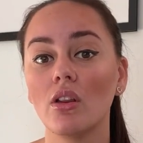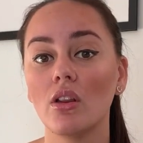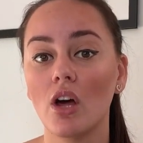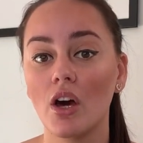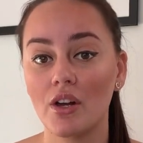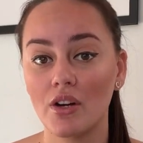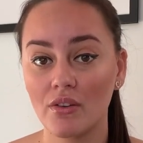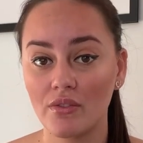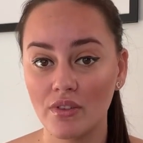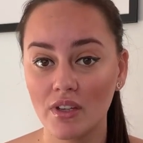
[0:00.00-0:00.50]
a
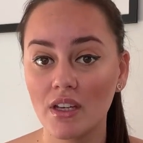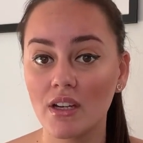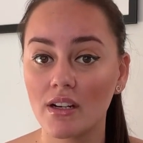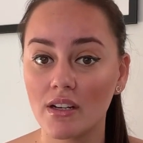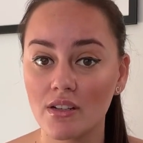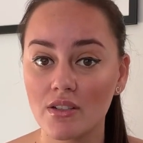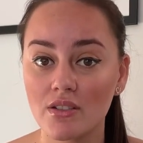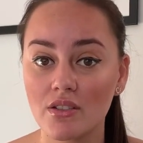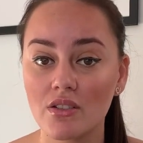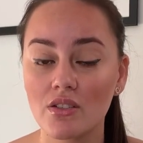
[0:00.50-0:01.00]
lot of
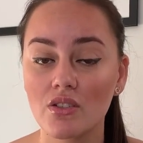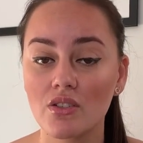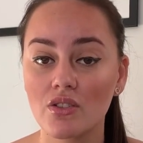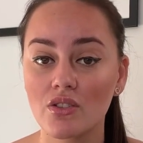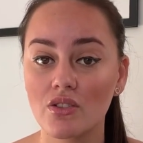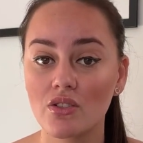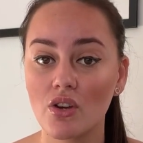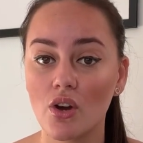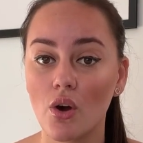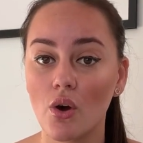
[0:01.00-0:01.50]
years
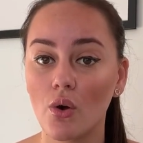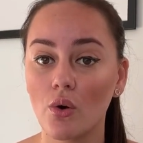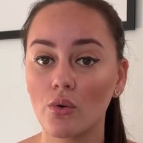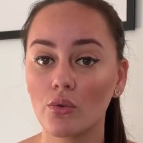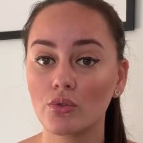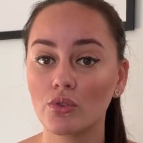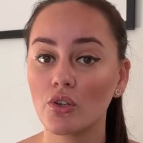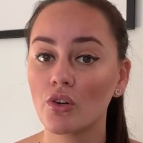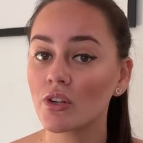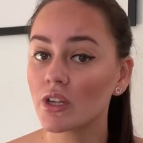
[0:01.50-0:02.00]

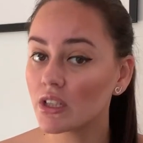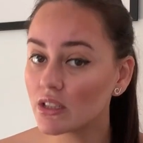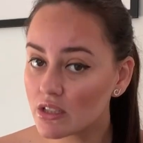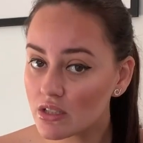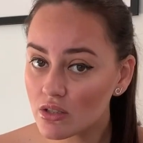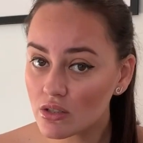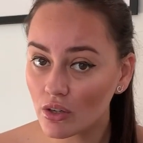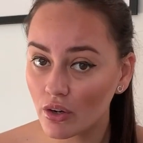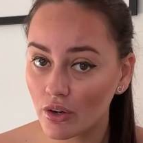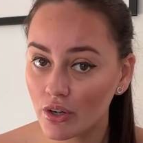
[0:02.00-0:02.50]
so don't
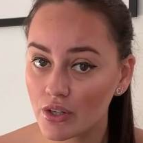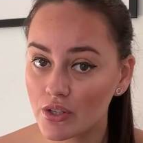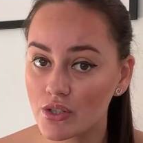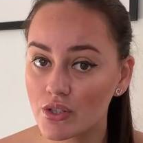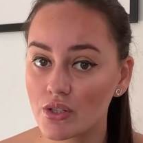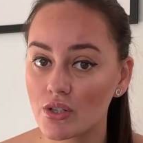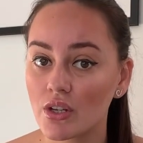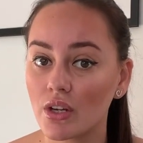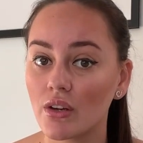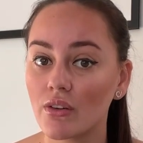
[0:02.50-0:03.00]
get
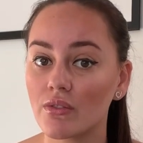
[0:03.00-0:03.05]
discouraged